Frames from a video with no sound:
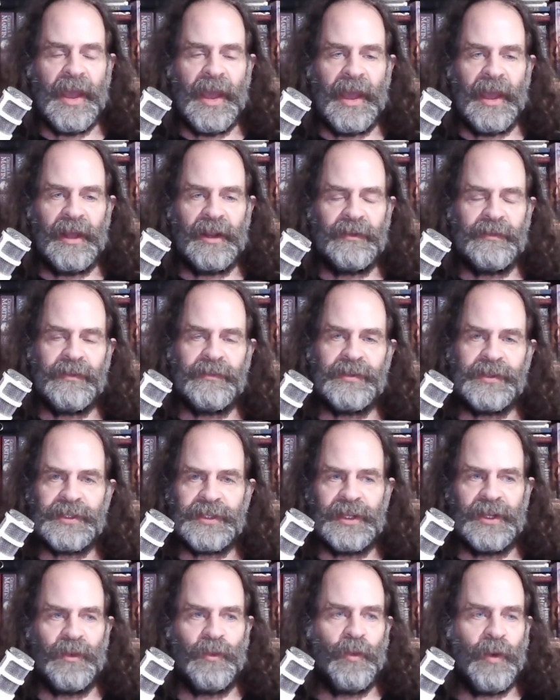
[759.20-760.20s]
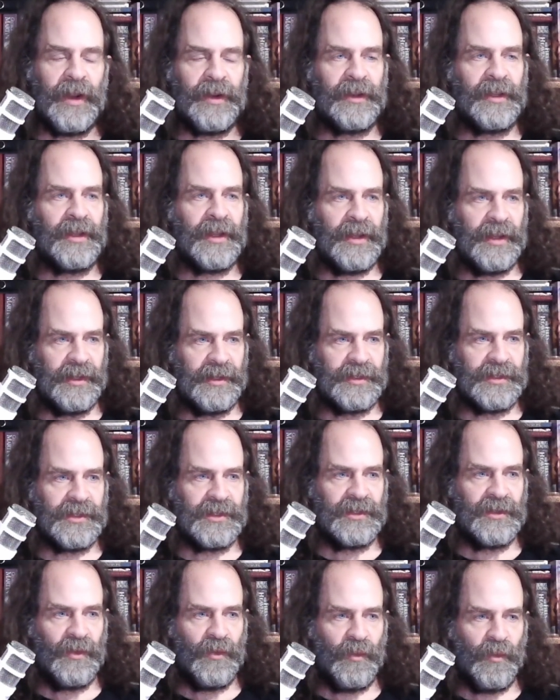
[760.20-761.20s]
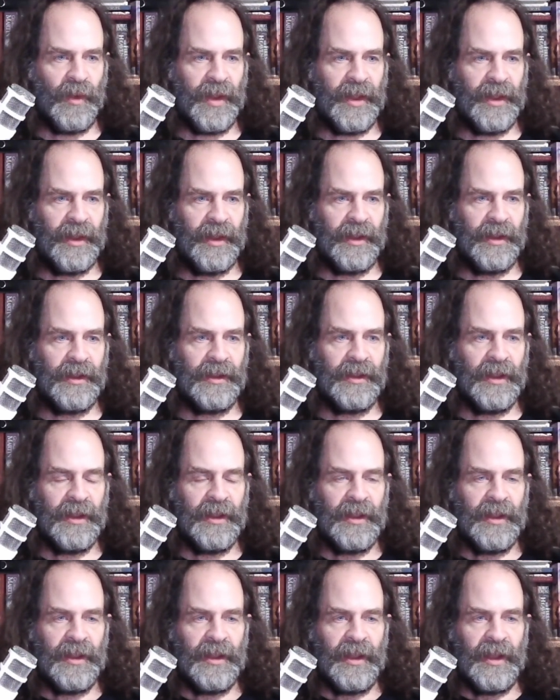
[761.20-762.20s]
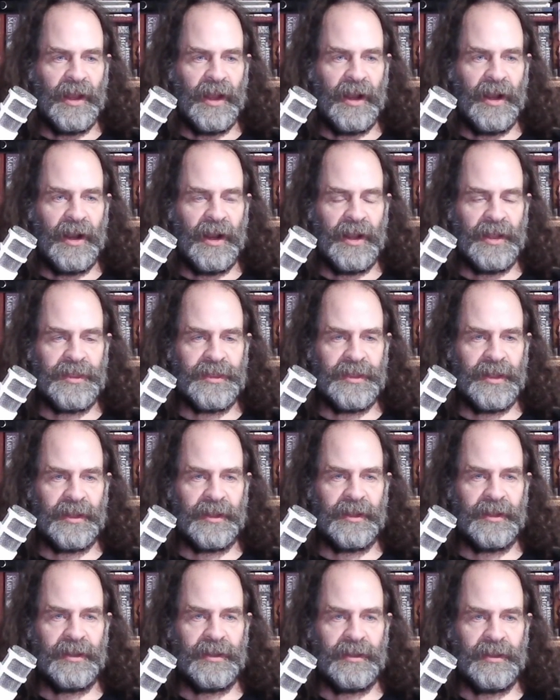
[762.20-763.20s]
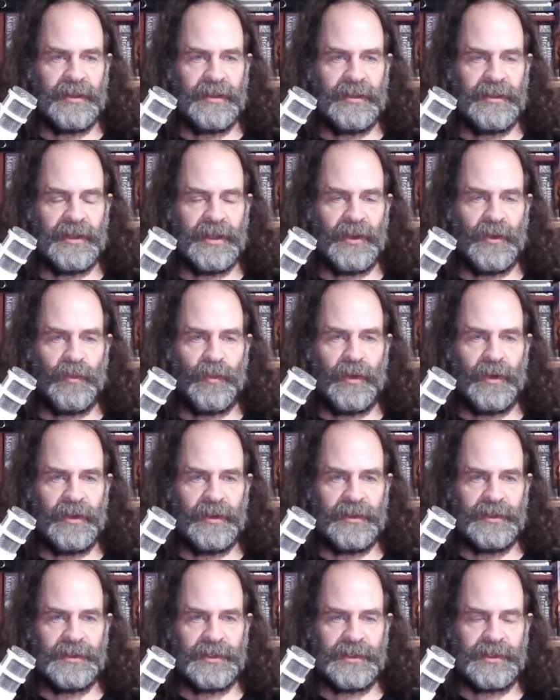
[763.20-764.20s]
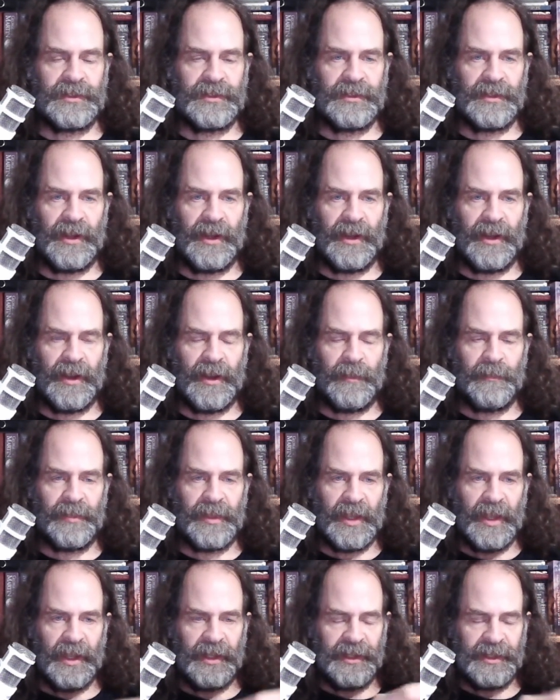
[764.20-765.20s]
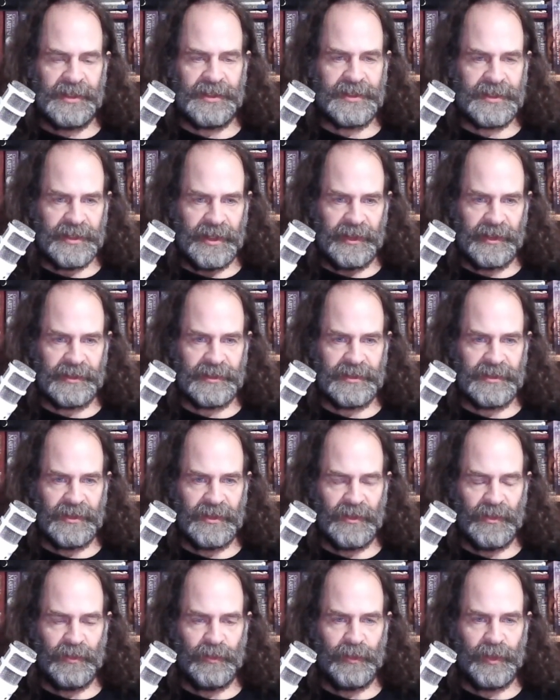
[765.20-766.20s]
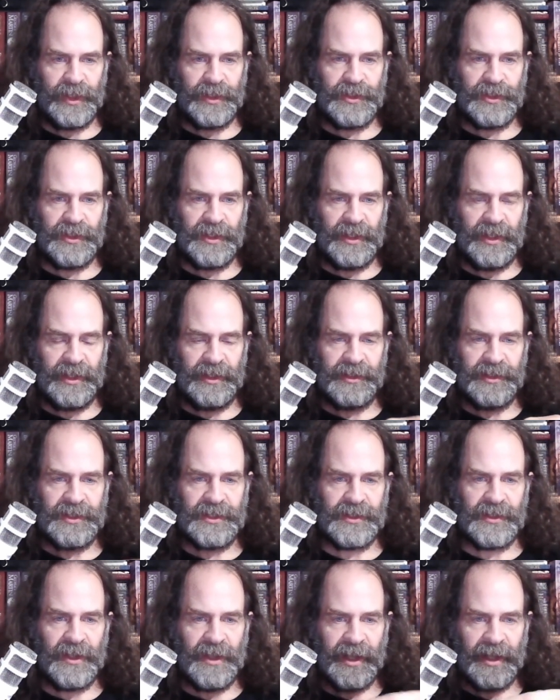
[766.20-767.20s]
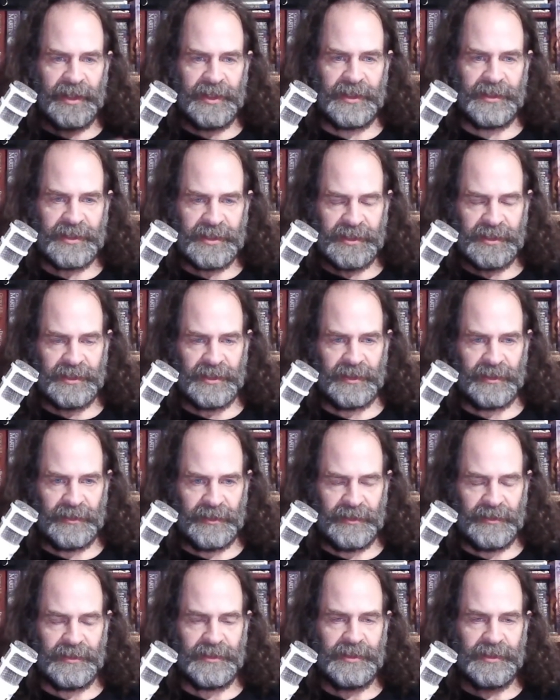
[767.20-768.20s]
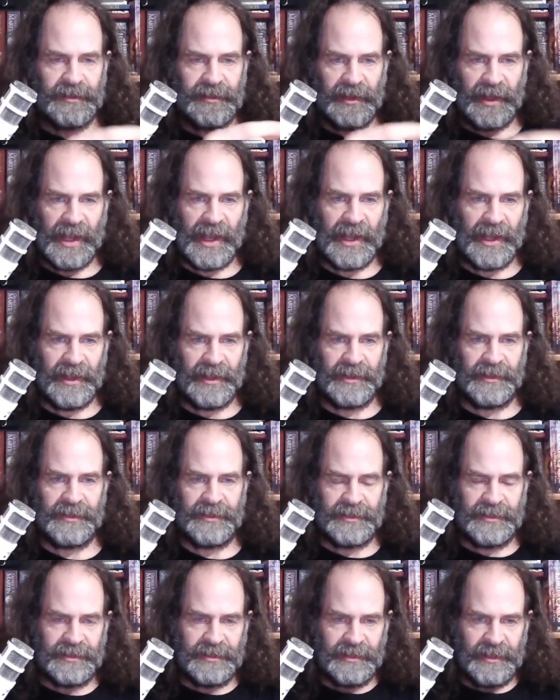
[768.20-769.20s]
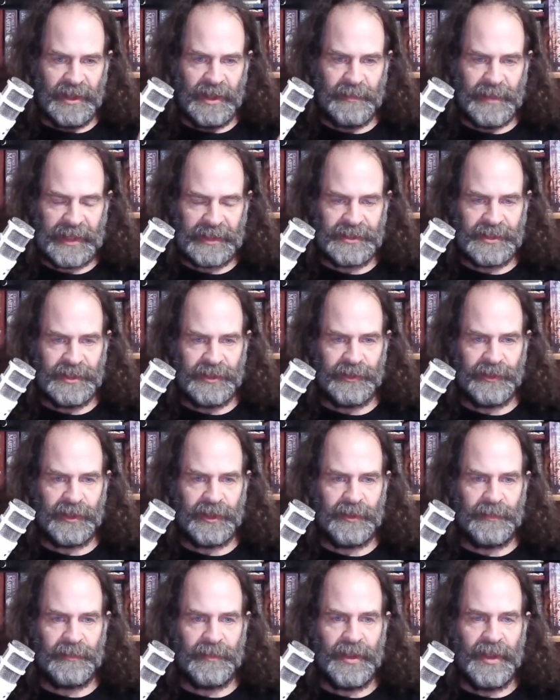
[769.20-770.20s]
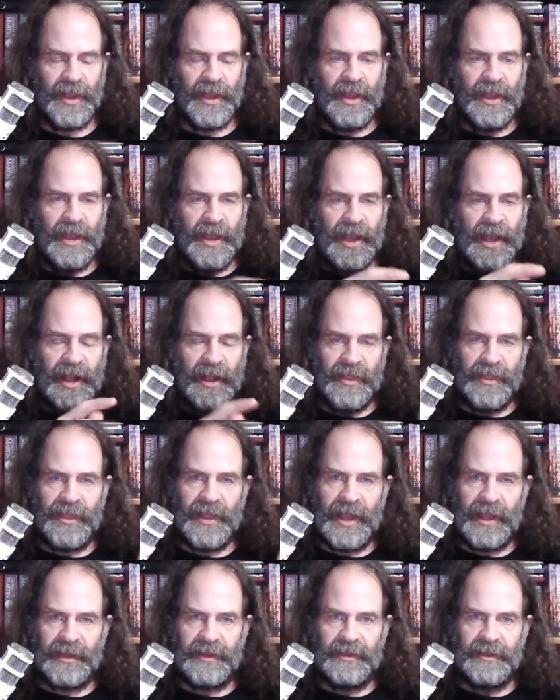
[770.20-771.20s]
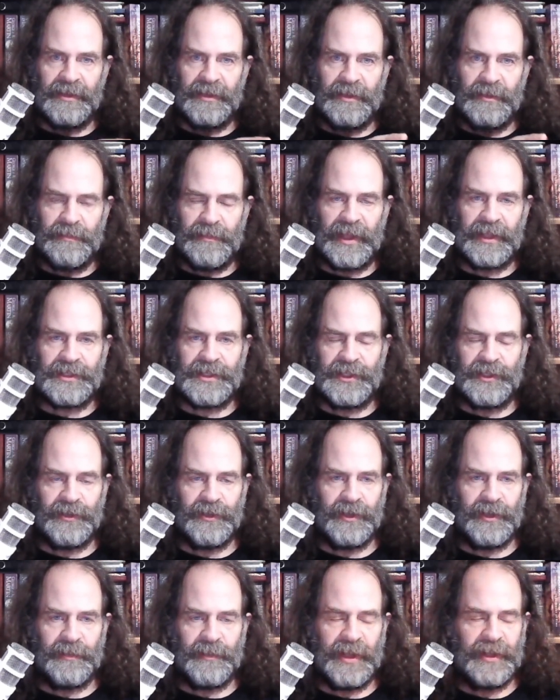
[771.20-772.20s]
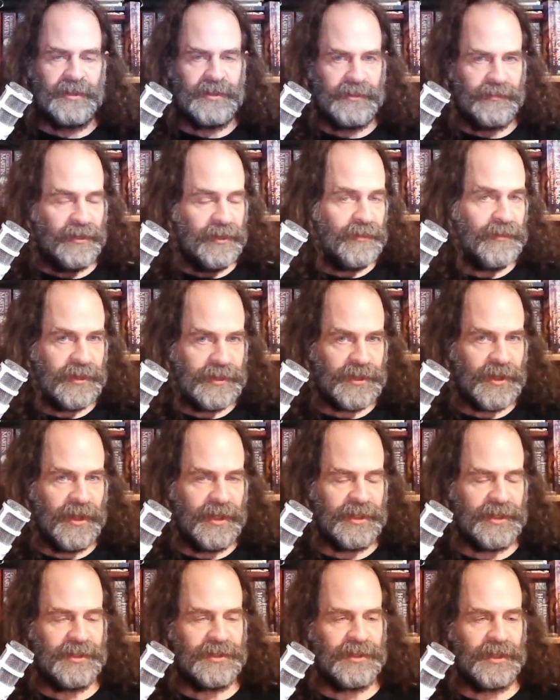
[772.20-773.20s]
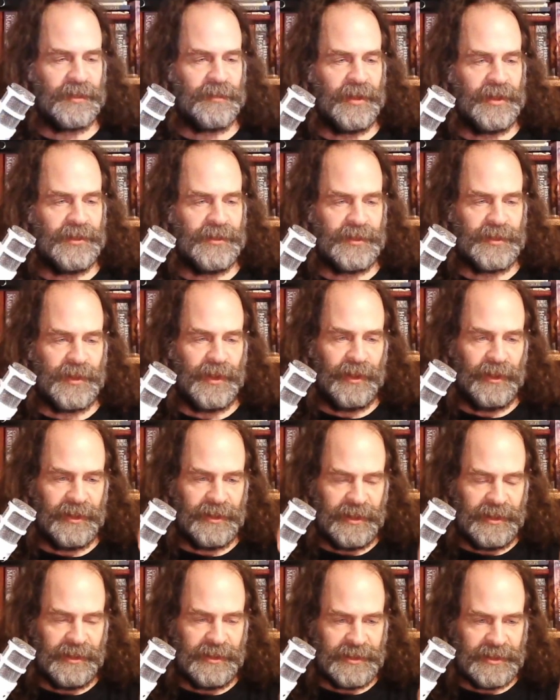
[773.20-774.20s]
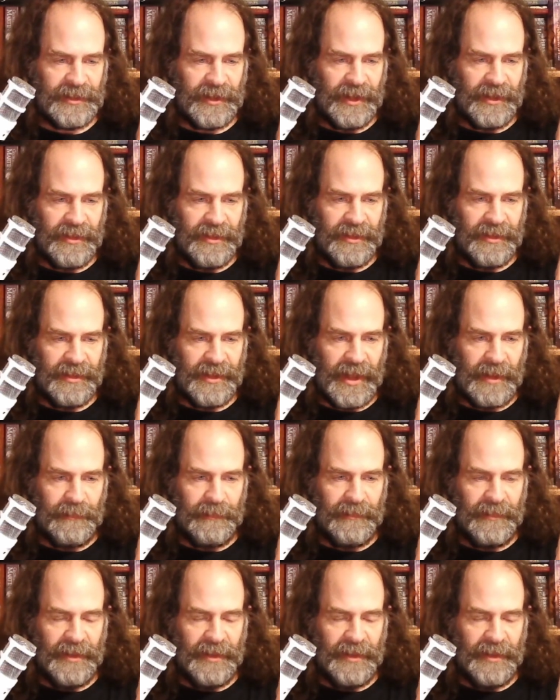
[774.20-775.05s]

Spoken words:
And I've even seen one case where I think there was an insect which inside its cells has a bacterium, and that bacterium, and it's a very, very tiny insect, mind you, as well. And then inside that